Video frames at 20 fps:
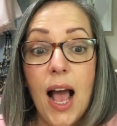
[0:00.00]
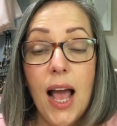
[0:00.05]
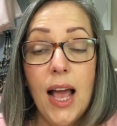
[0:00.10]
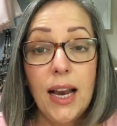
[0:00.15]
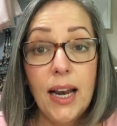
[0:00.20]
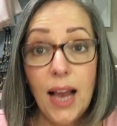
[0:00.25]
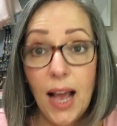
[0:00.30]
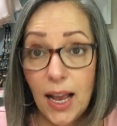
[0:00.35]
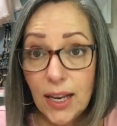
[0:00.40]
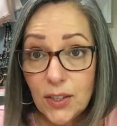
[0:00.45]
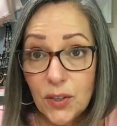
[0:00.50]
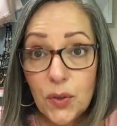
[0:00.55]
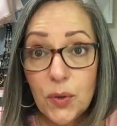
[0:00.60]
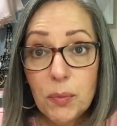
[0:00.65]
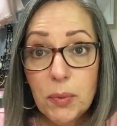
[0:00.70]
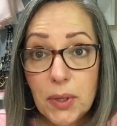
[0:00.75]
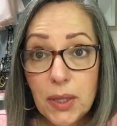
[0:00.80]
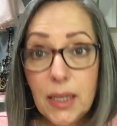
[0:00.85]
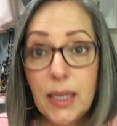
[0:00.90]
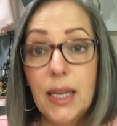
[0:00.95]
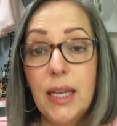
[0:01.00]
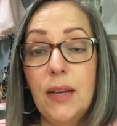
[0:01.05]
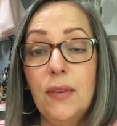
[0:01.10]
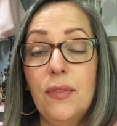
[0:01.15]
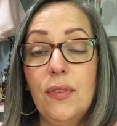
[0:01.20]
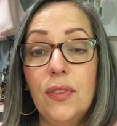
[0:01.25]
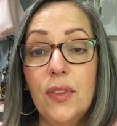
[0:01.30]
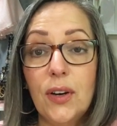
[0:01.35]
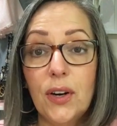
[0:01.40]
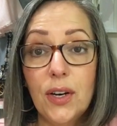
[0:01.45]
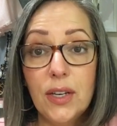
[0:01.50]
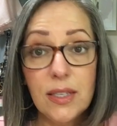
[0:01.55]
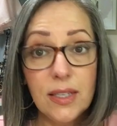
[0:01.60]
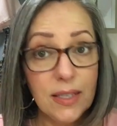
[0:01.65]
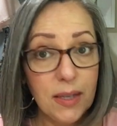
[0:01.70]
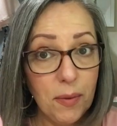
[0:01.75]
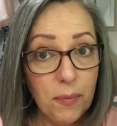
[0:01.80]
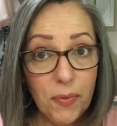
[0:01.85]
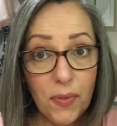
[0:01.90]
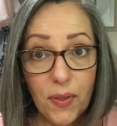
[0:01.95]
And I do believe there is
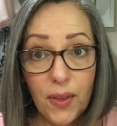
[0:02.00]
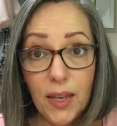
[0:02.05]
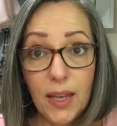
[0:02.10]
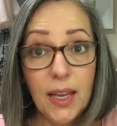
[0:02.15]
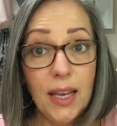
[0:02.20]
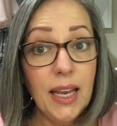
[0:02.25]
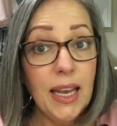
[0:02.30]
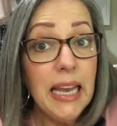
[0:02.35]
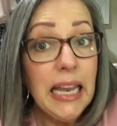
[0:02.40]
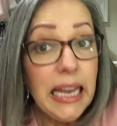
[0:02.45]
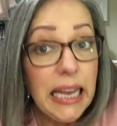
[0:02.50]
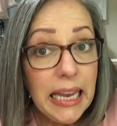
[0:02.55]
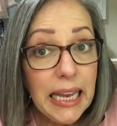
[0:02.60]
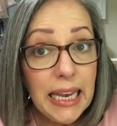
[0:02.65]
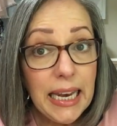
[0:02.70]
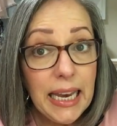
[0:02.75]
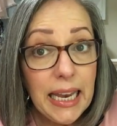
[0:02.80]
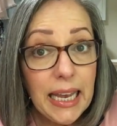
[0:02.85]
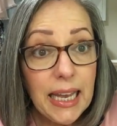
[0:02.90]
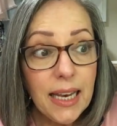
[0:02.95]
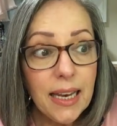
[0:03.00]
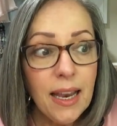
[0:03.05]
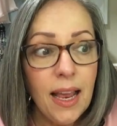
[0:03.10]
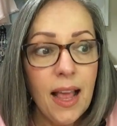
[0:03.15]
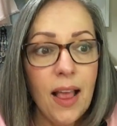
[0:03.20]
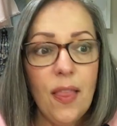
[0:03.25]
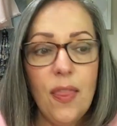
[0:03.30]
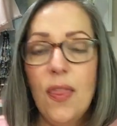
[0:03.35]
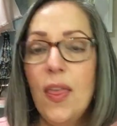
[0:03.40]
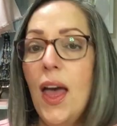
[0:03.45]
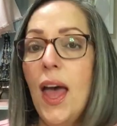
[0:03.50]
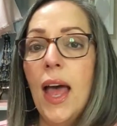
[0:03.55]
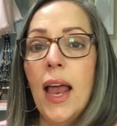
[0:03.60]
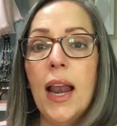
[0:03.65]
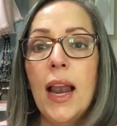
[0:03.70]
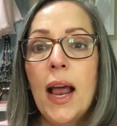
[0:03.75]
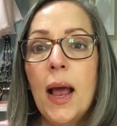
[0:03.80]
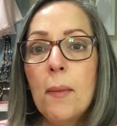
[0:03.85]
something in it that